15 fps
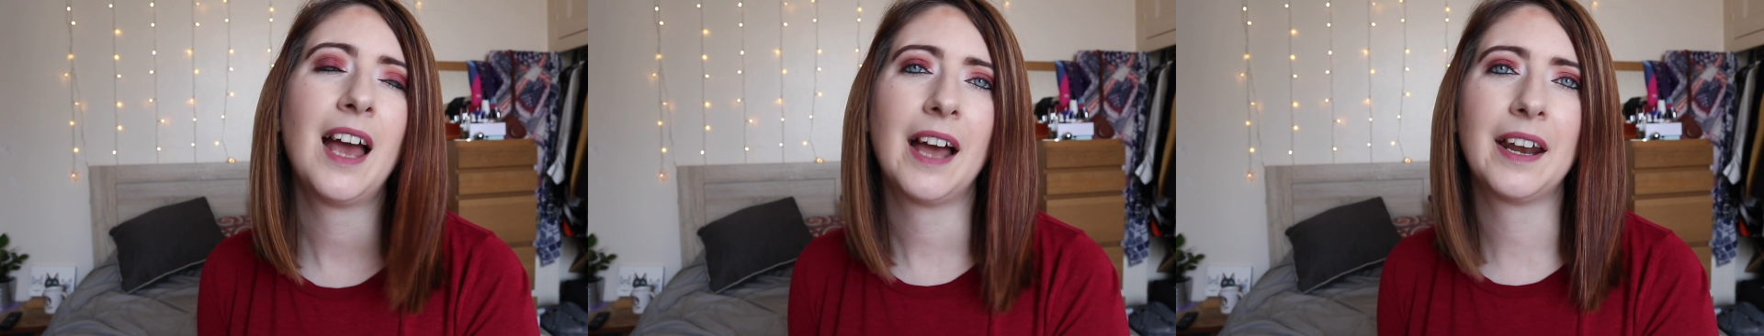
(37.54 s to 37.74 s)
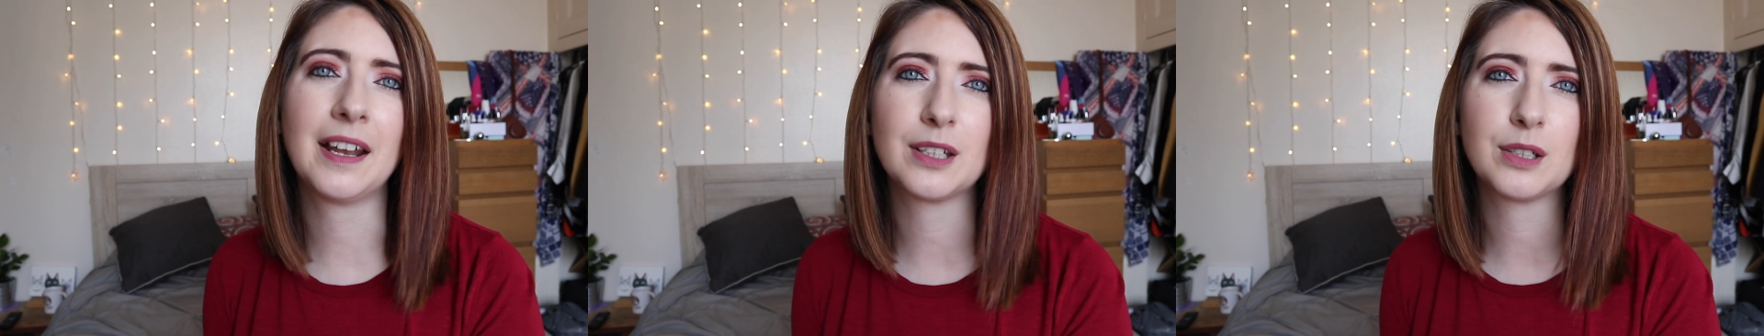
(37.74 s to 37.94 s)

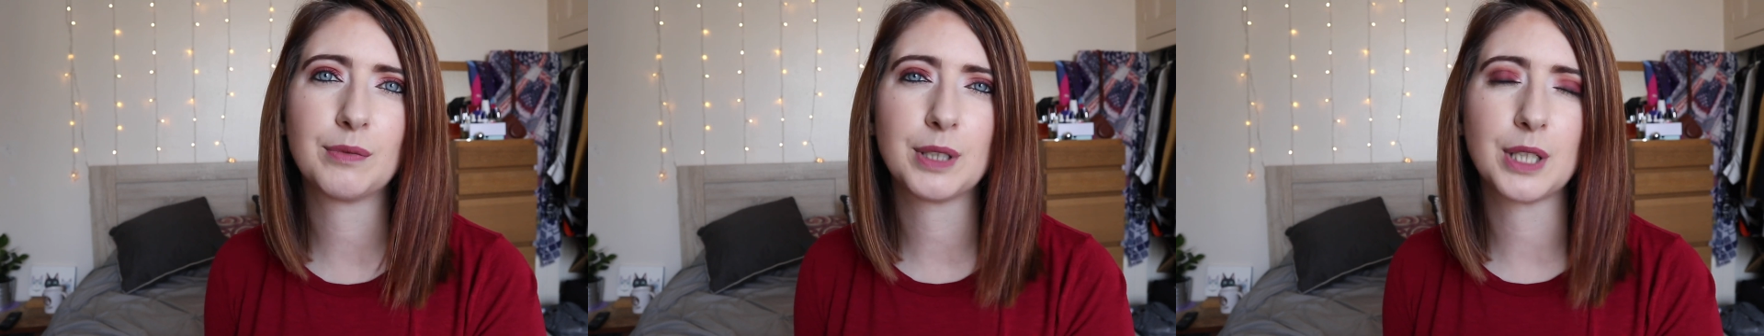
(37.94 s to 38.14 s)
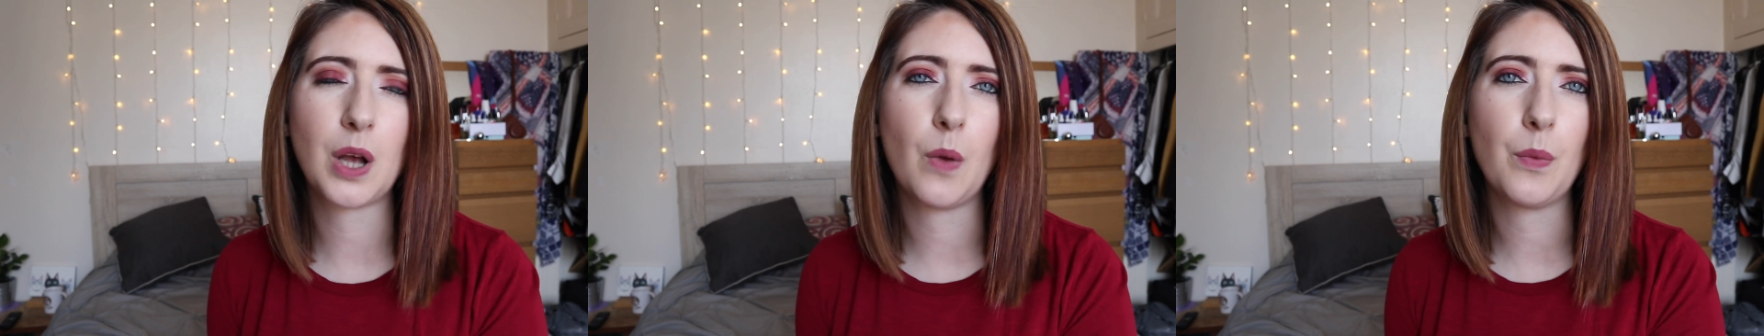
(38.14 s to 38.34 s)
And as a
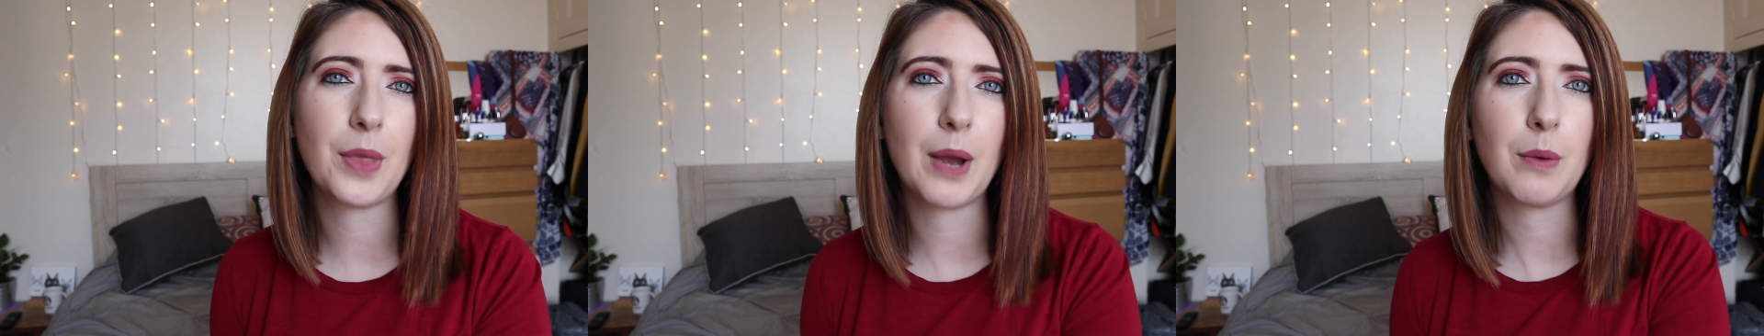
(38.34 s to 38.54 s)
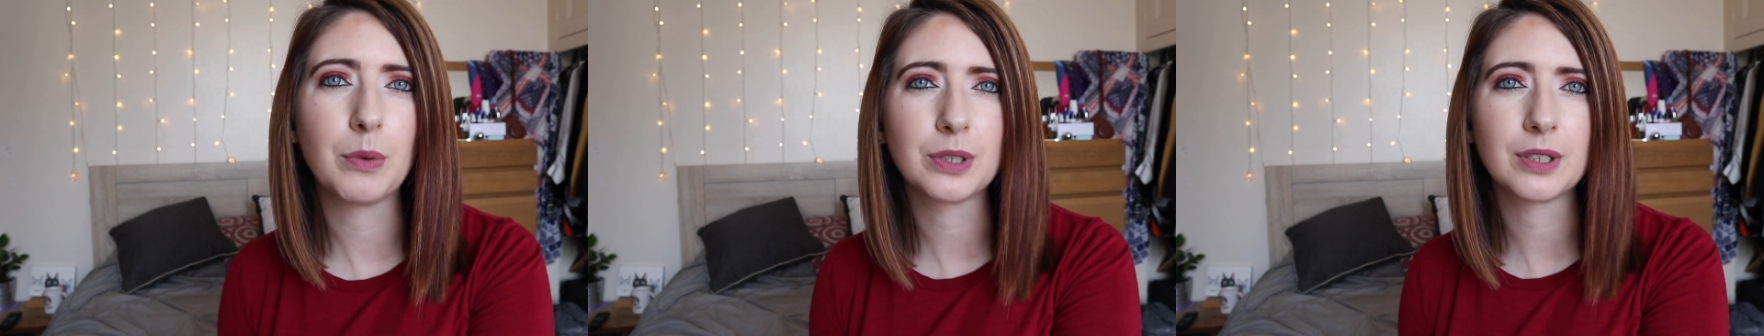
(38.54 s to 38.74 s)
result,
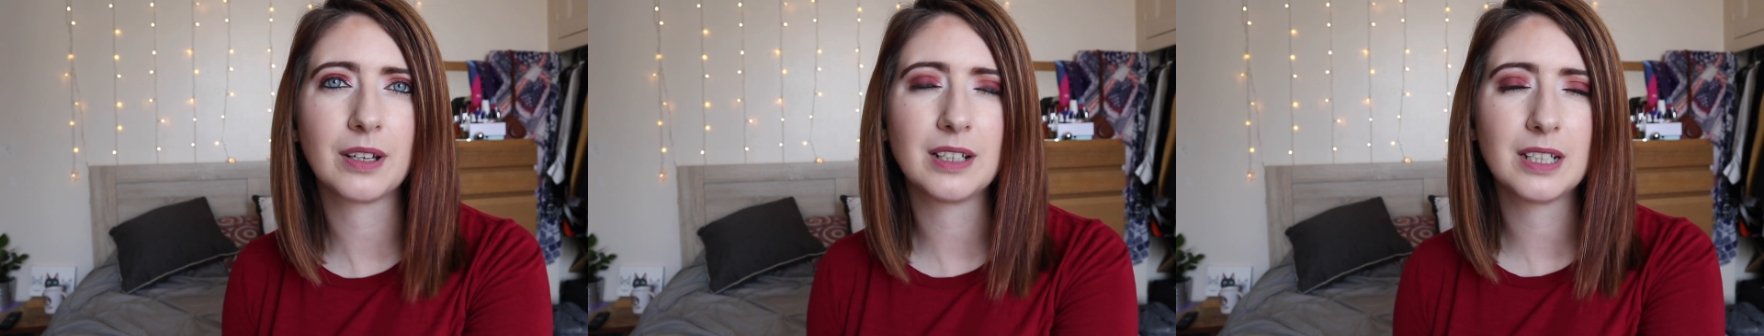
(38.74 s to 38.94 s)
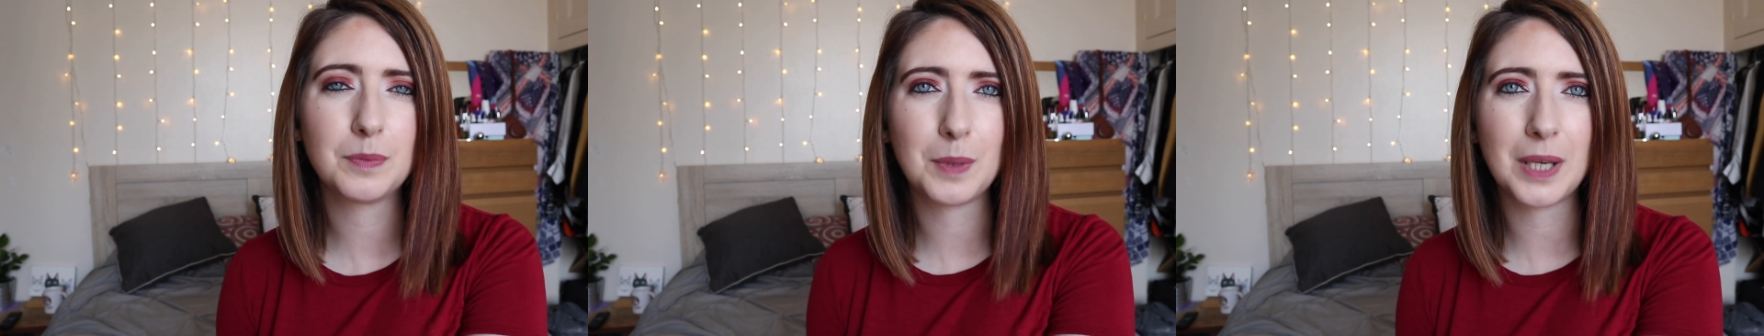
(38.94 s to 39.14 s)
there was
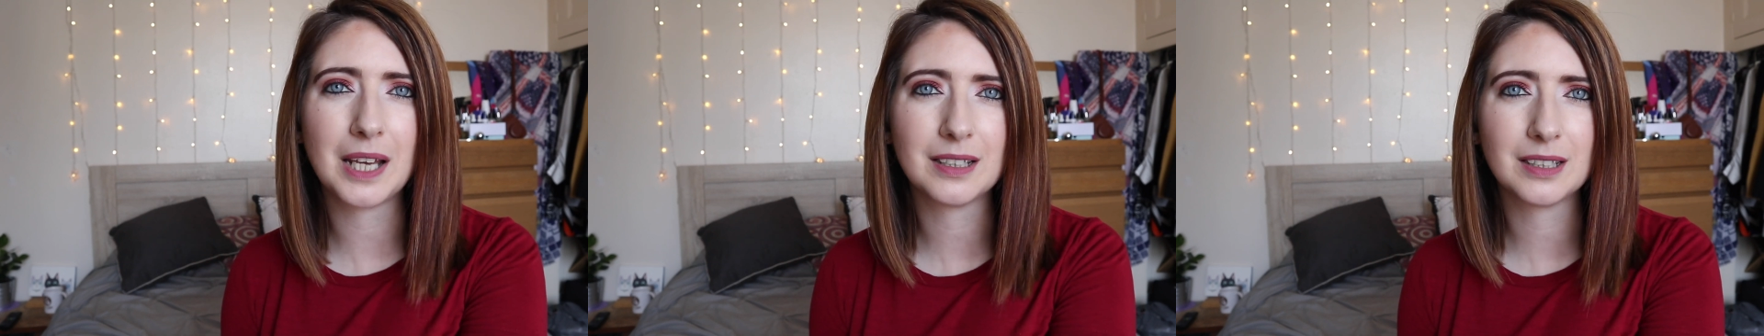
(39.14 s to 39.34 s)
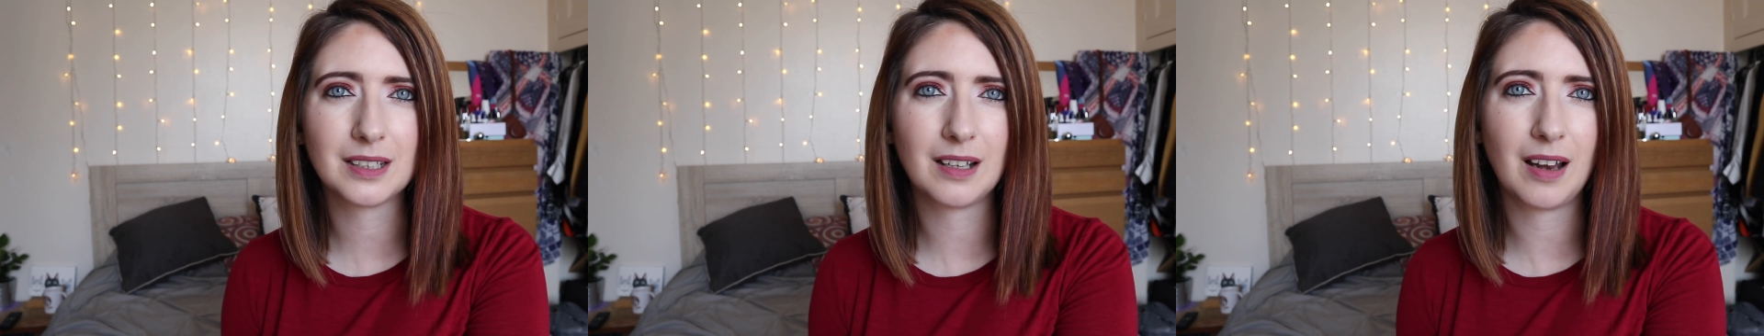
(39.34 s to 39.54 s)
going to be
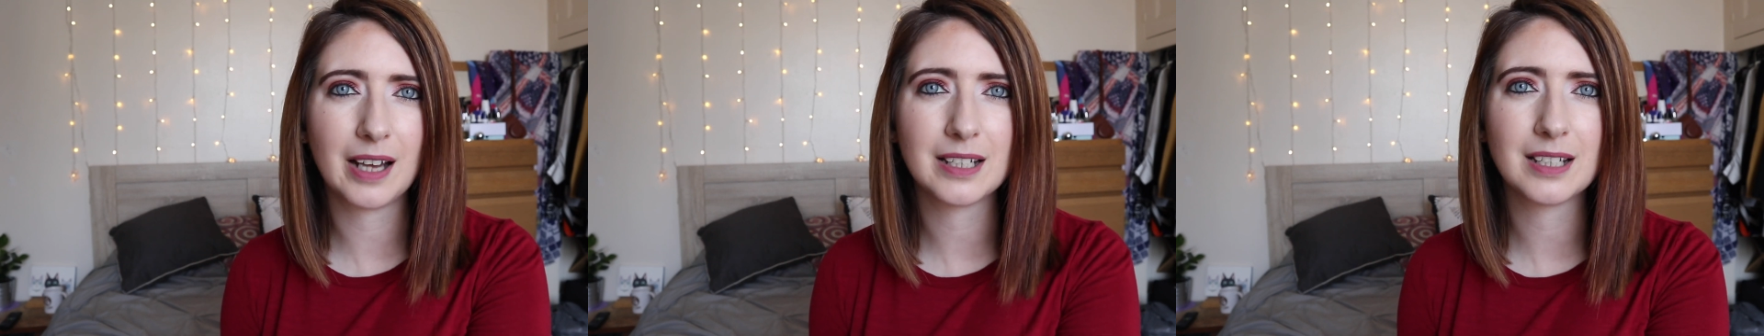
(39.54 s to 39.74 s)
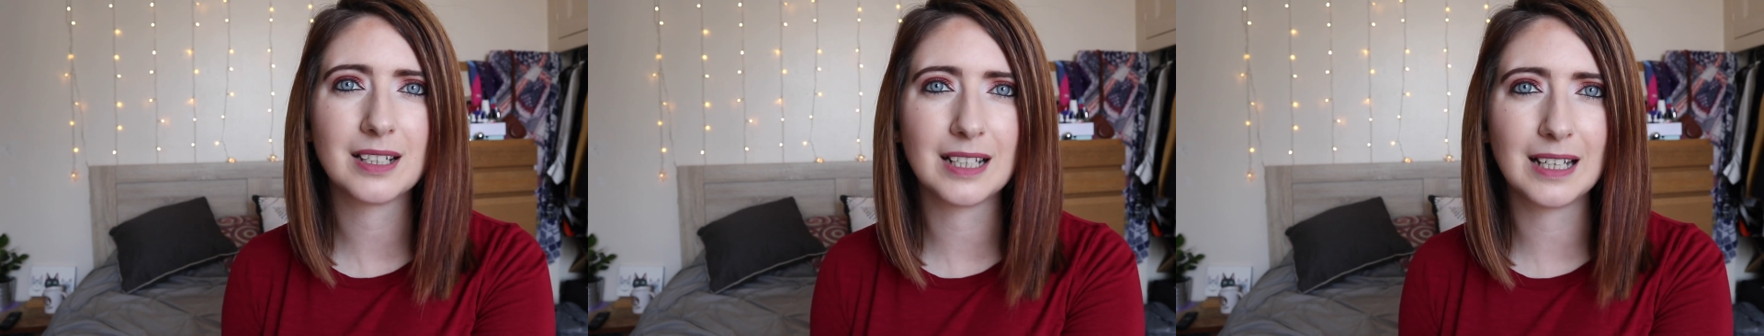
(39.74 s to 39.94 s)
a
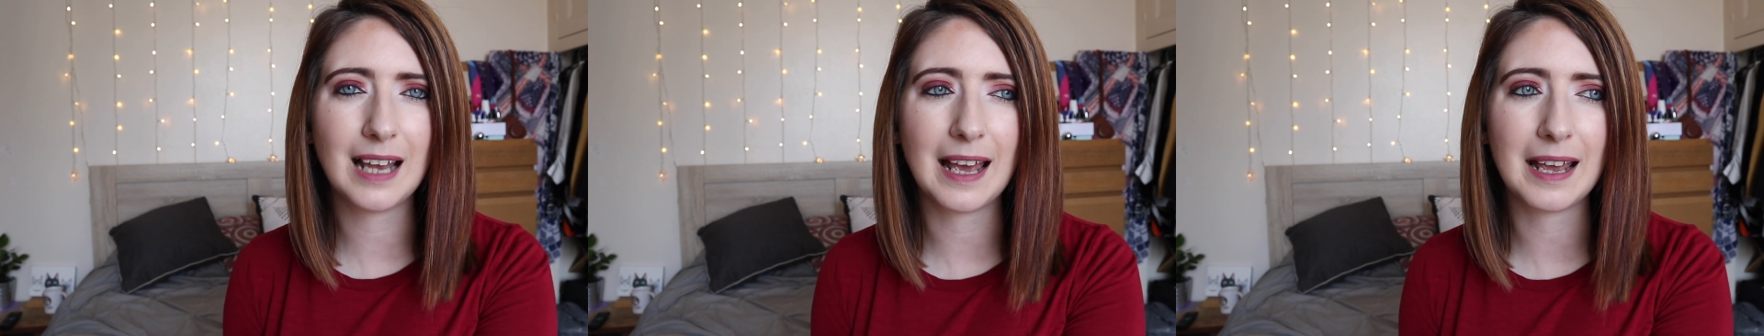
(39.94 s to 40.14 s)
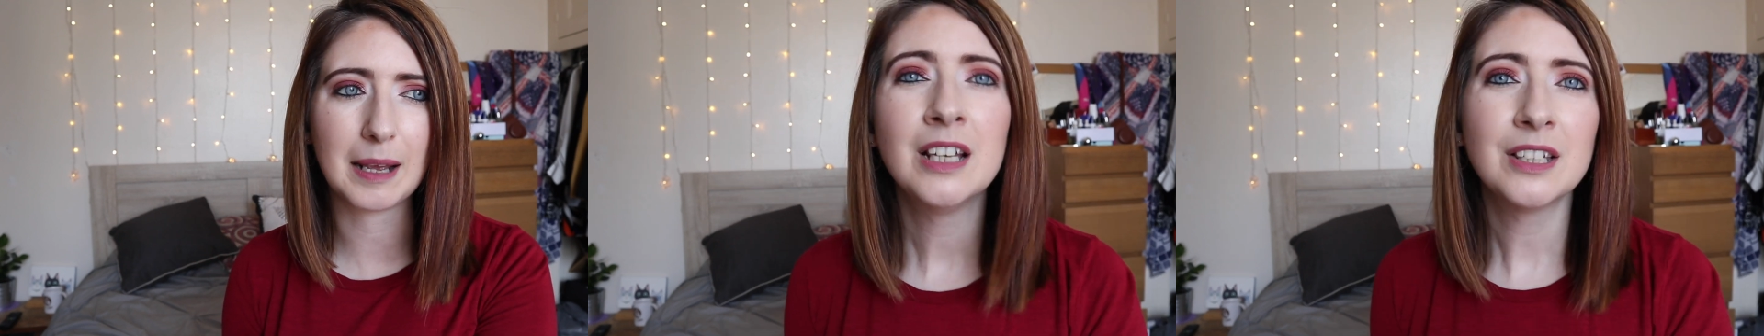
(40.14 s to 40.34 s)
slight
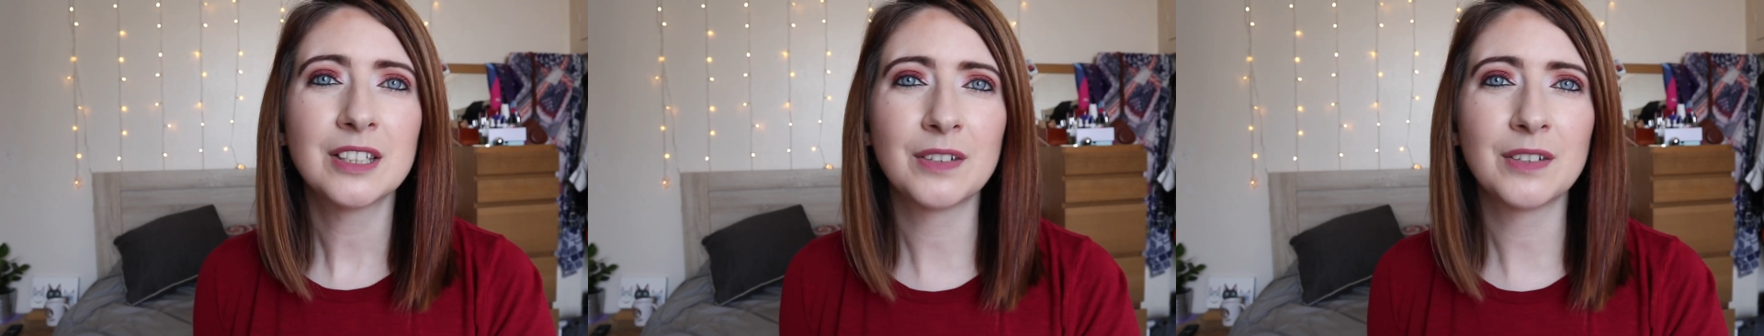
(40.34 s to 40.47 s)
delay.